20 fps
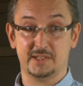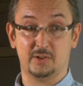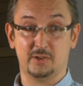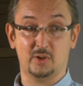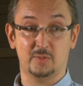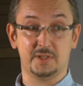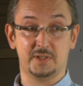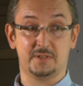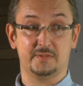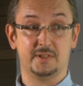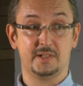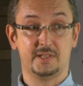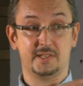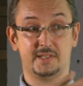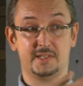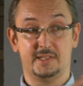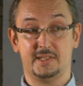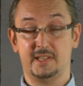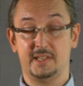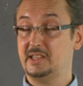Over to code,
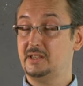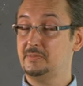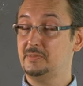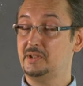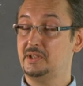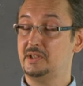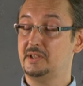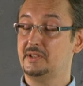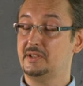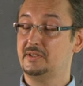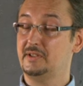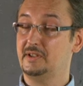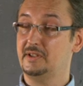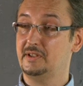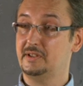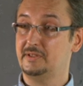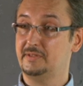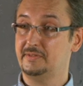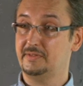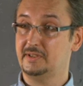that looks like it
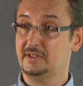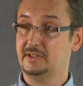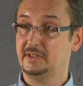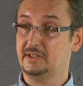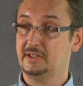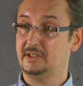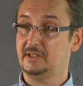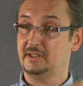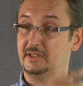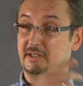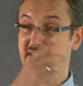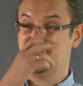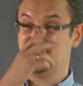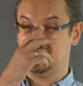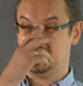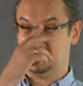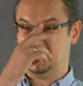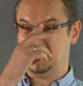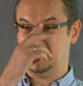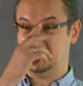looks. All this
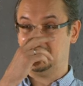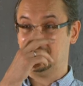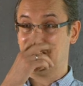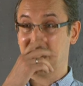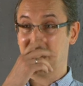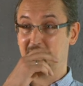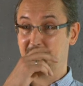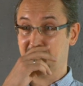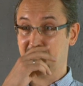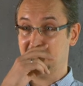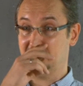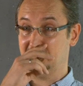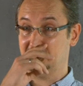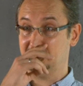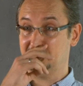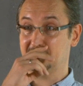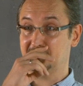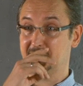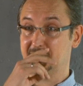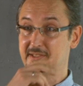can now be
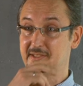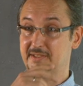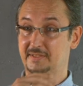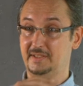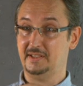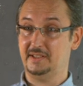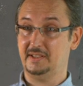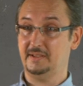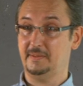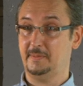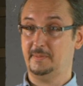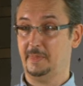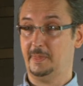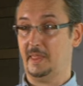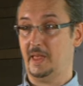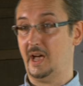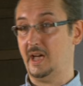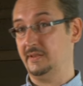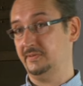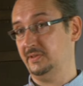done already the first
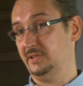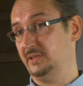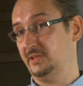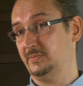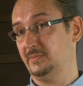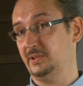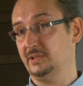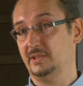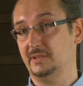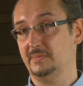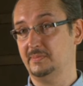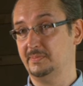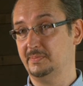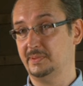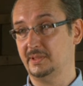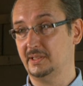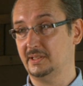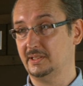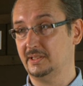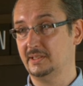
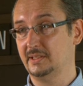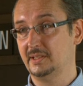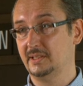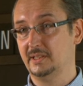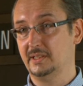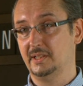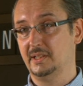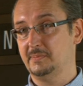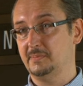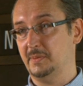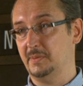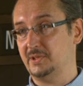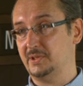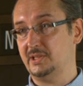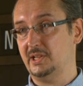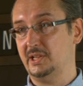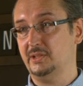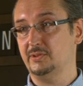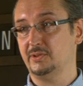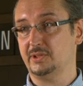acquaintance. This data in the
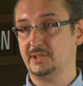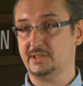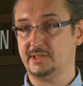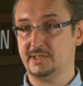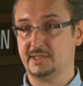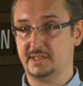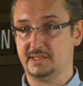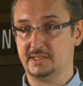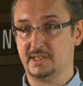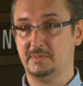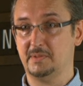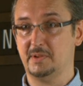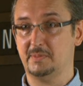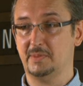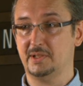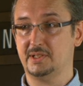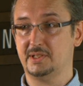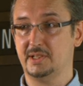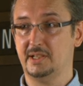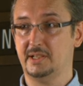cryptocurrency
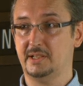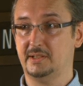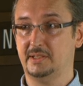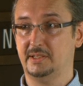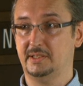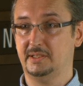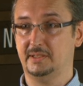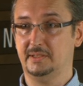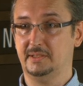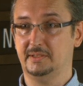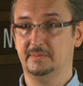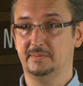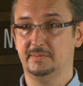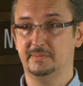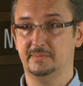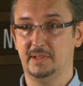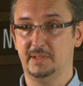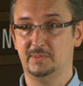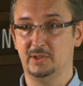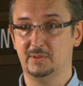area, and the
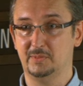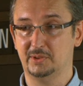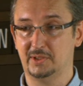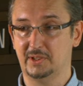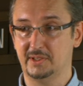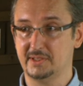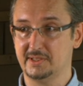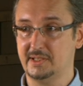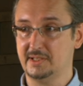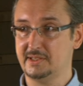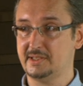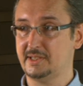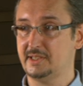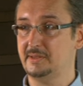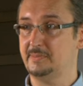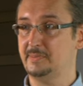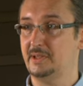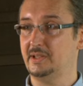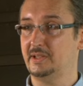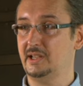Ethereum by
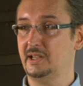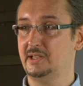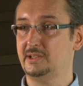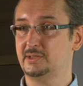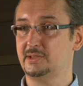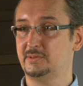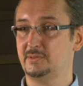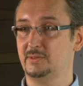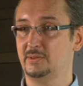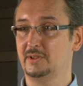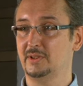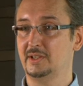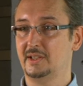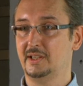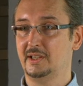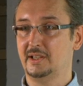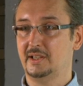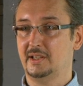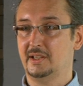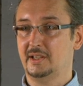definition is not the
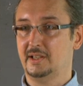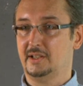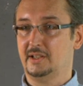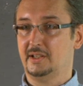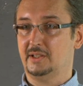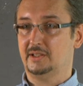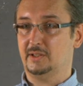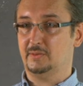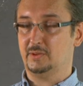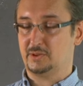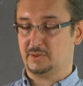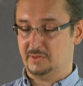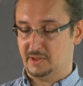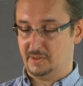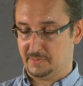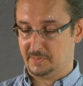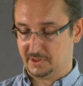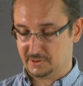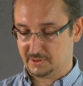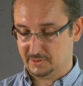largest in terms
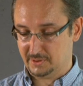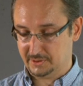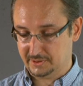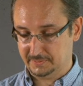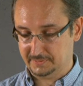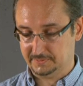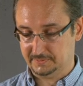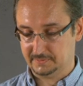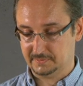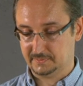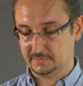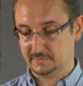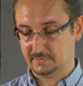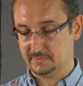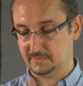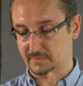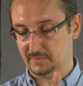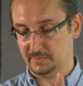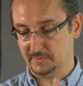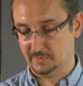of the volume of
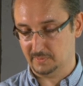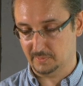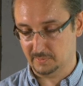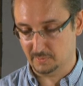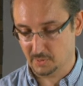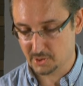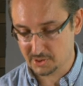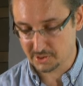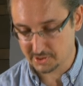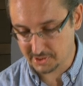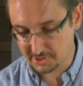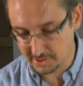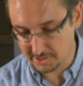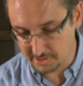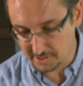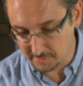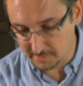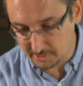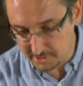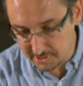transactions
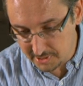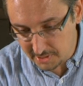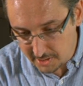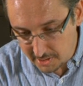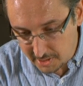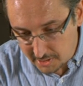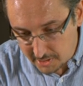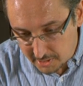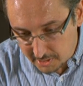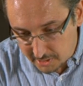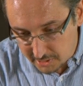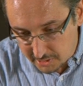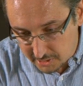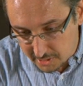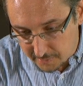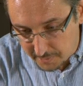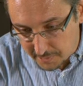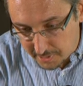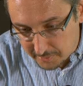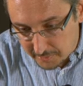and the amount of what
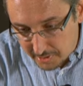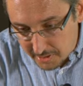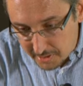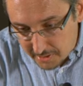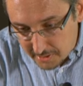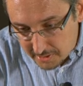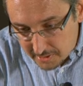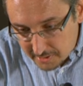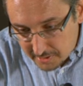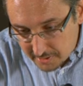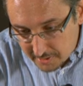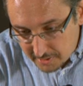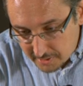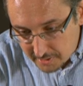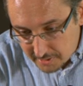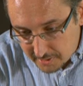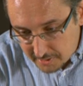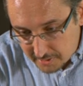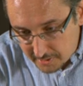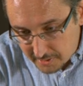is happening in it.
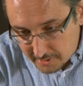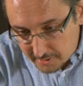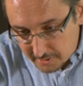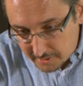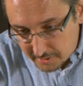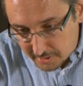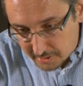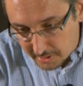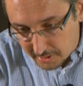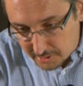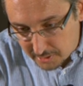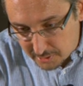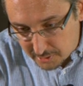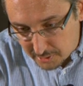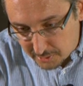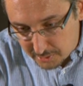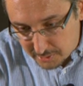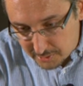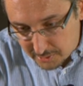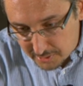You can start
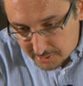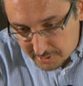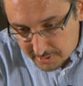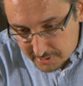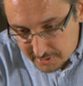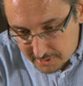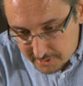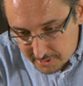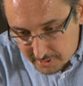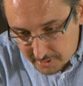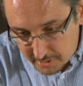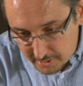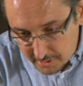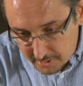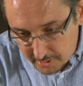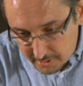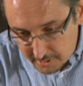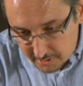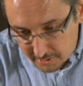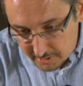working, for
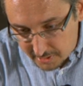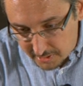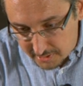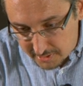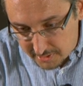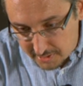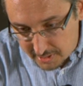example.